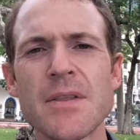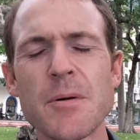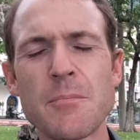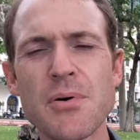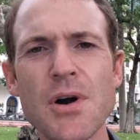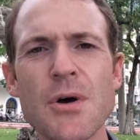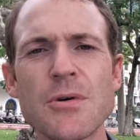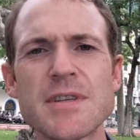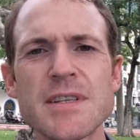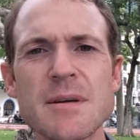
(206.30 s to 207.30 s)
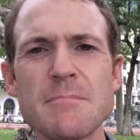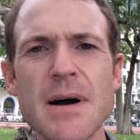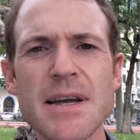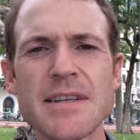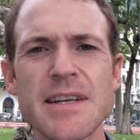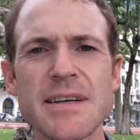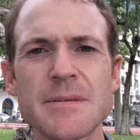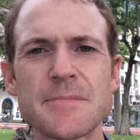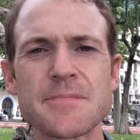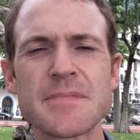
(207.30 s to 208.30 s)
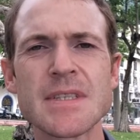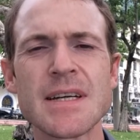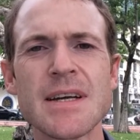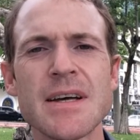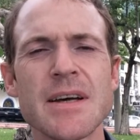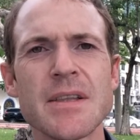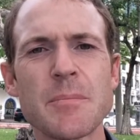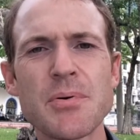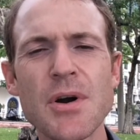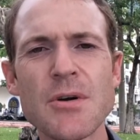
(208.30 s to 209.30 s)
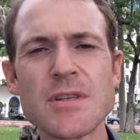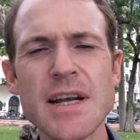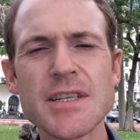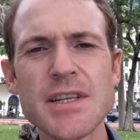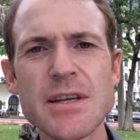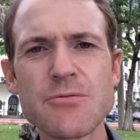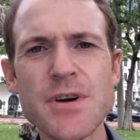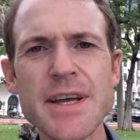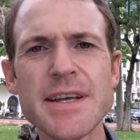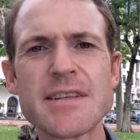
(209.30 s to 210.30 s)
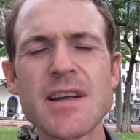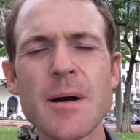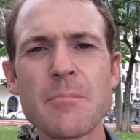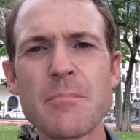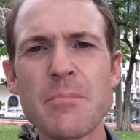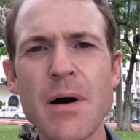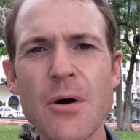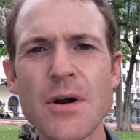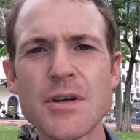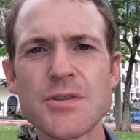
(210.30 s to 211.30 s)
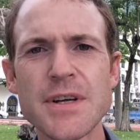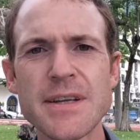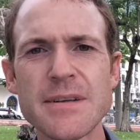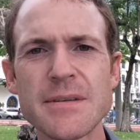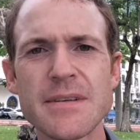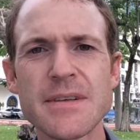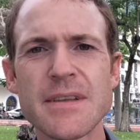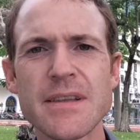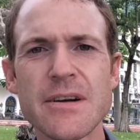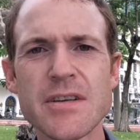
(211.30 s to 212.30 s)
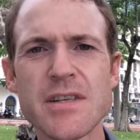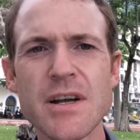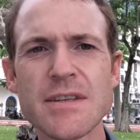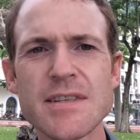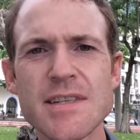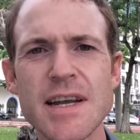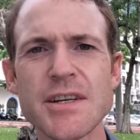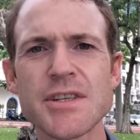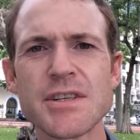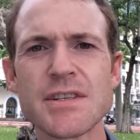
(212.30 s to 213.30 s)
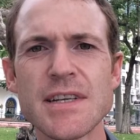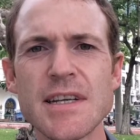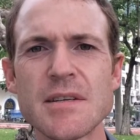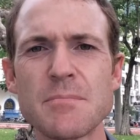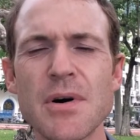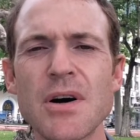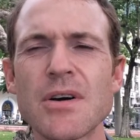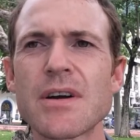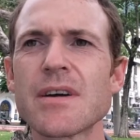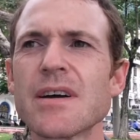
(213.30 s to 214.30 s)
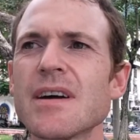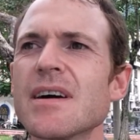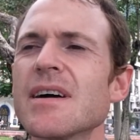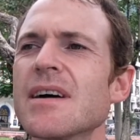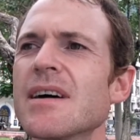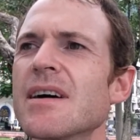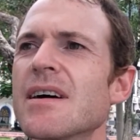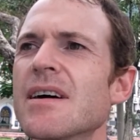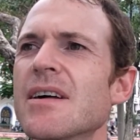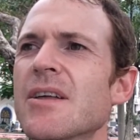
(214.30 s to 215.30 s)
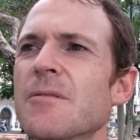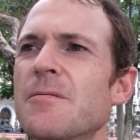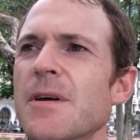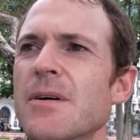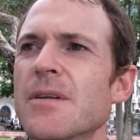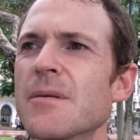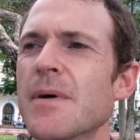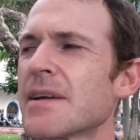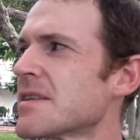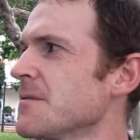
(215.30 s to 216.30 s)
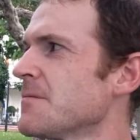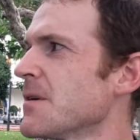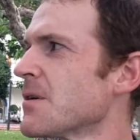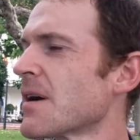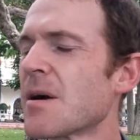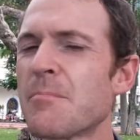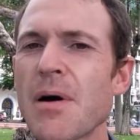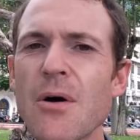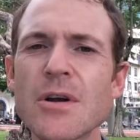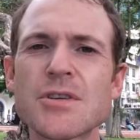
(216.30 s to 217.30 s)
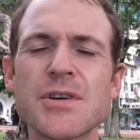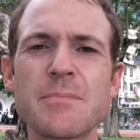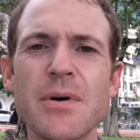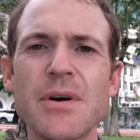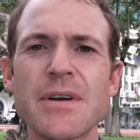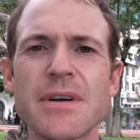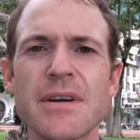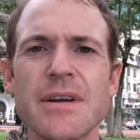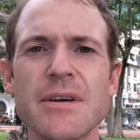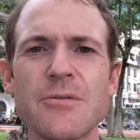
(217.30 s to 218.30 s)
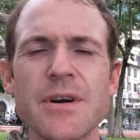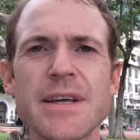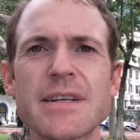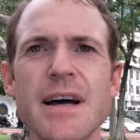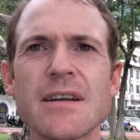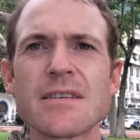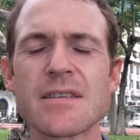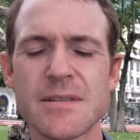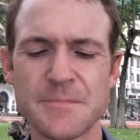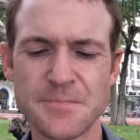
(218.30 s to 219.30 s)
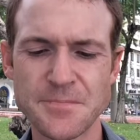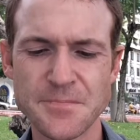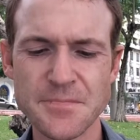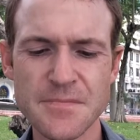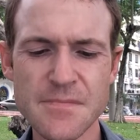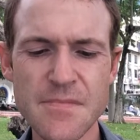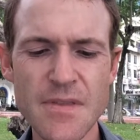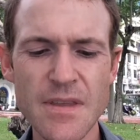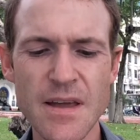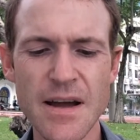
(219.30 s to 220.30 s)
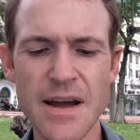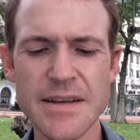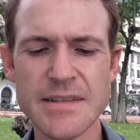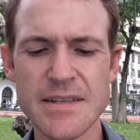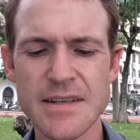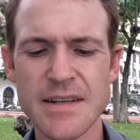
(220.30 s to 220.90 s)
The prose is amazing. The prose actually reads like poetry. There are certain sections in this book that makes it feel like a poetry book. It really does. And